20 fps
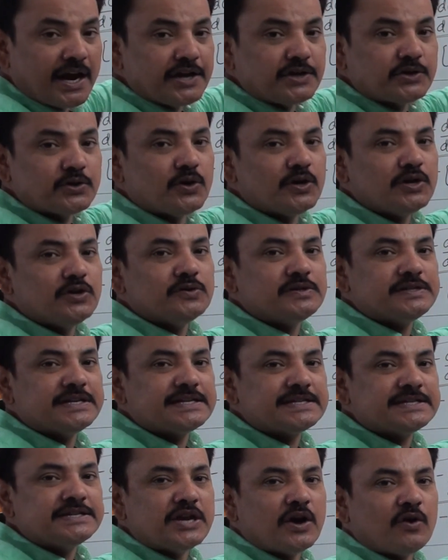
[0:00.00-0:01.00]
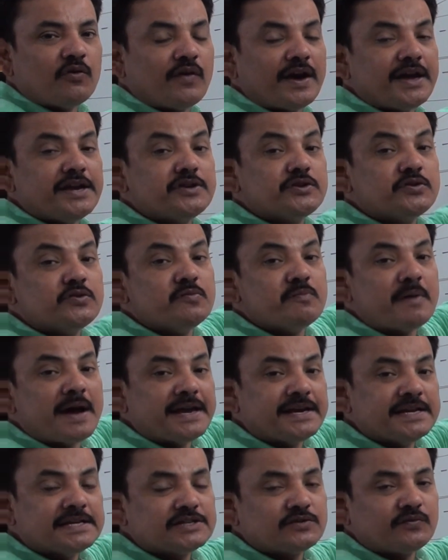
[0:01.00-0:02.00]
I told you just now y2
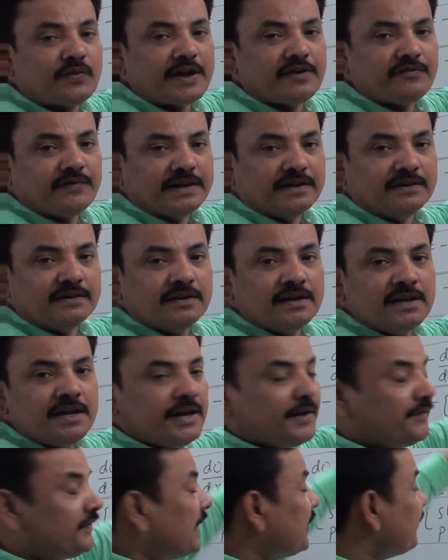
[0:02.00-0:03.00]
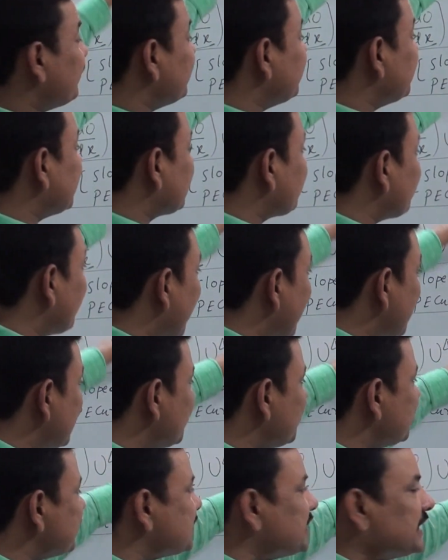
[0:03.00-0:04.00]
minus y1. Then when that
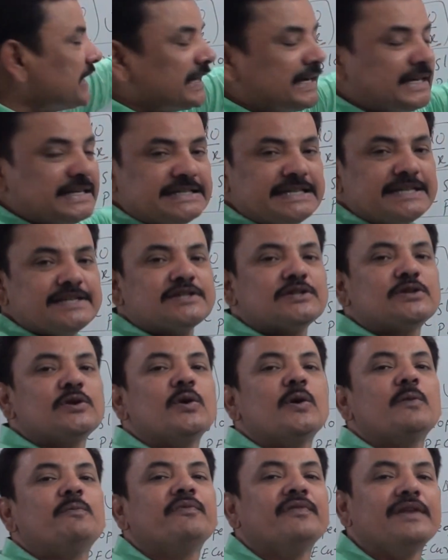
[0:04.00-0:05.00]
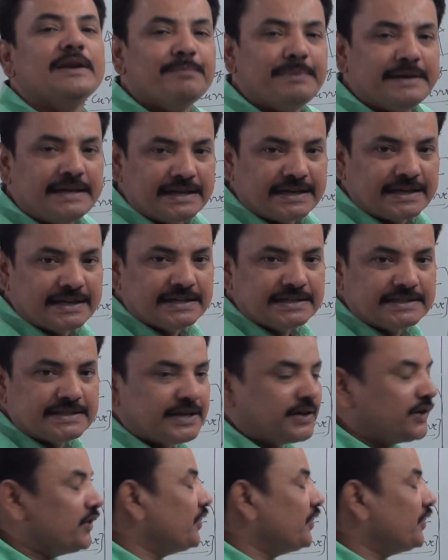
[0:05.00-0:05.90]
value is decreasing, slope will be decreasing.